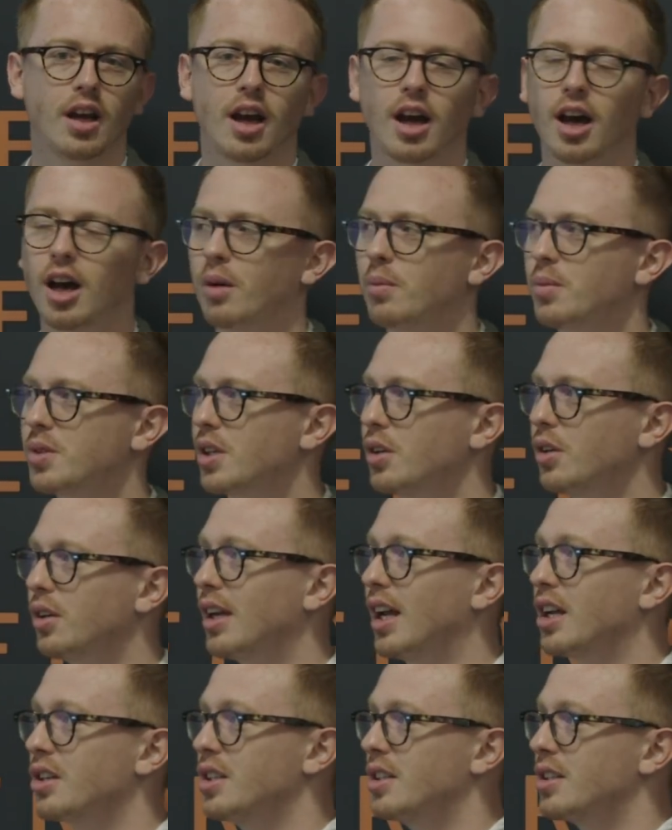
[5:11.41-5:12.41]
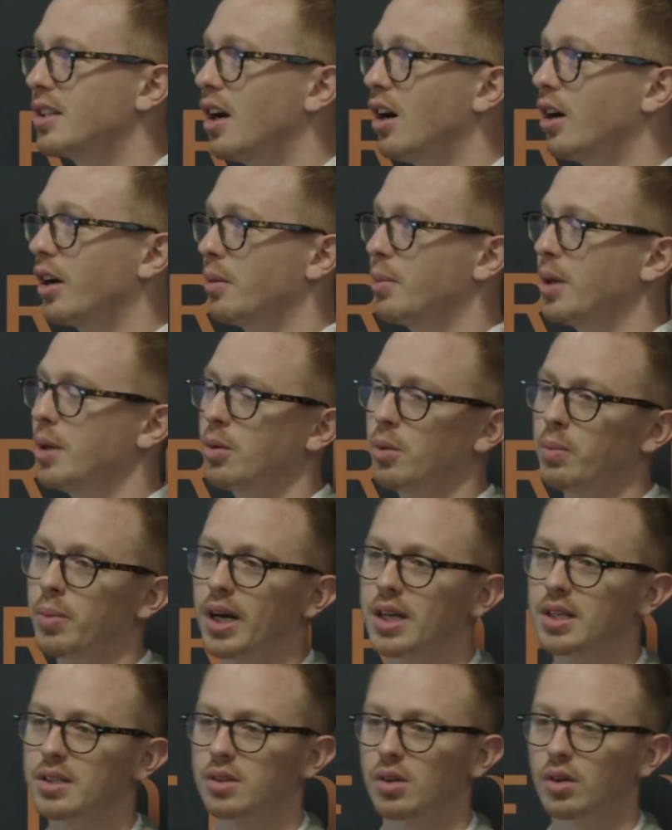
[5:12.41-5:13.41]
um, so you can actually target people
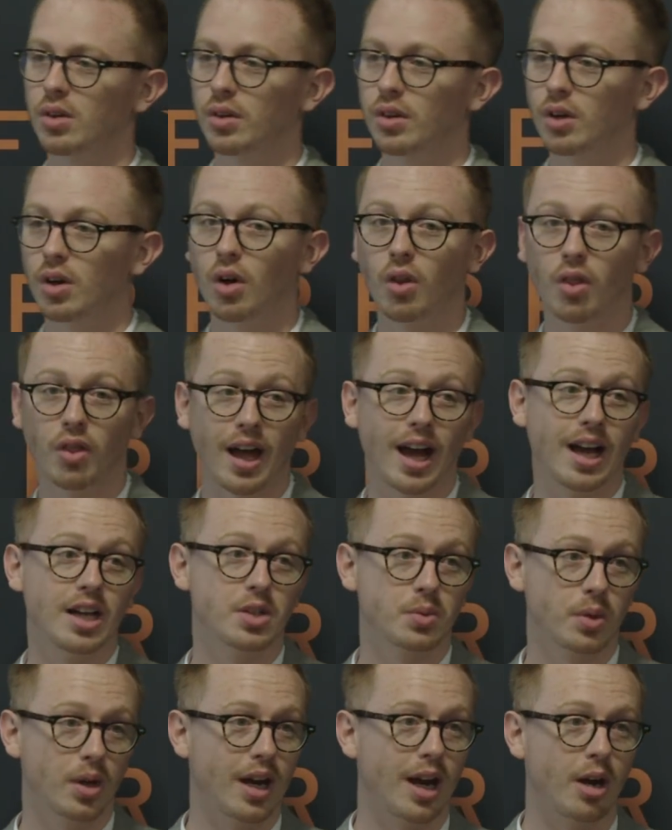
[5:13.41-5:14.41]
based on on that as well,